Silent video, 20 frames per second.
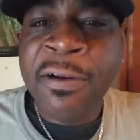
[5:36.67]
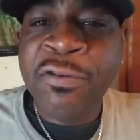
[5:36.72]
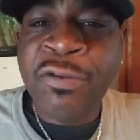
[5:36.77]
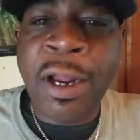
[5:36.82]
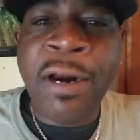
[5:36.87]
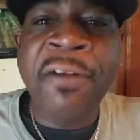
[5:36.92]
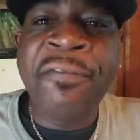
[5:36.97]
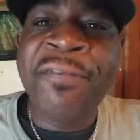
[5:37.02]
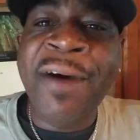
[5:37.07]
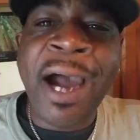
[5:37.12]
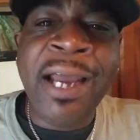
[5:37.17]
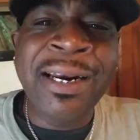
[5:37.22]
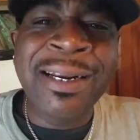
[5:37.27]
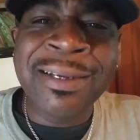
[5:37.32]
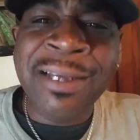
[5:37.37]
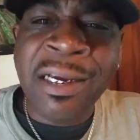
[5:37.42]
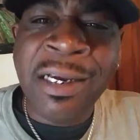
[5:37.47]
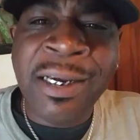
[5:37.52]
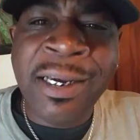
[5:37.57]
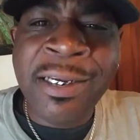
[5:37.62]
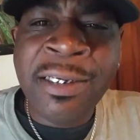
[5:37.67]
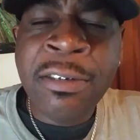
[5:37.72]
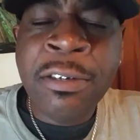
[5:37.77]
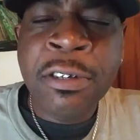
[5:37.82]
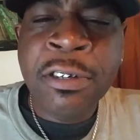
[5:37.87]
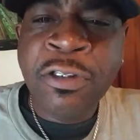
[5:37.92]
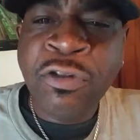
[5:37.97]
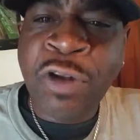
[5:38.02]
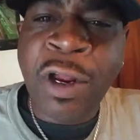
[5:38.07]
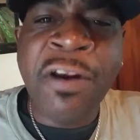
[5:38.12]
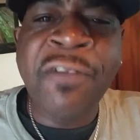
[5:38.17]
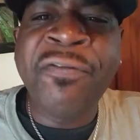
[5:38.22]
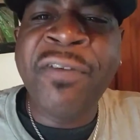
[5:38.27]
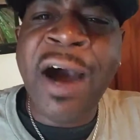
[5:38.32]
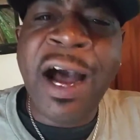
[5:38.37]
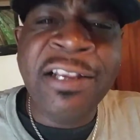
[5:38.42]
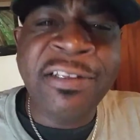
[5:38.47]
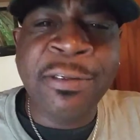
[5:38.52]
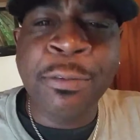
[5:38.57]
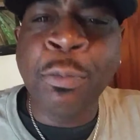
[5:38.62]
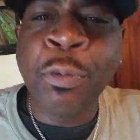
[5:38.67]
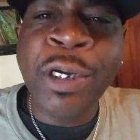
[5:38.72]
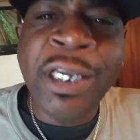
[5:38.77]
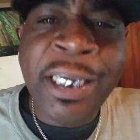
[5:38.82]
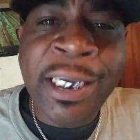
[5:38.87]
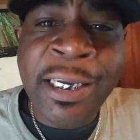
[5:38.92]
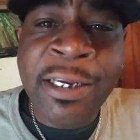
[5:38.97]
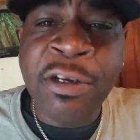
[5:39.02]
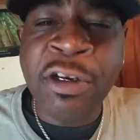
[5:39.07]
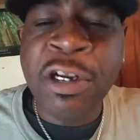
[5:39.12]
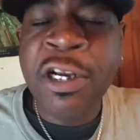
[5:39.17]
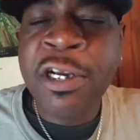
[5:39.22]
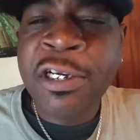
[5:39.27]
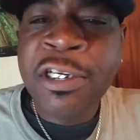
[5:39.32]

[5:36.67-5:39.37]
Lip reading: Trying to find a gun, trying to find some weed,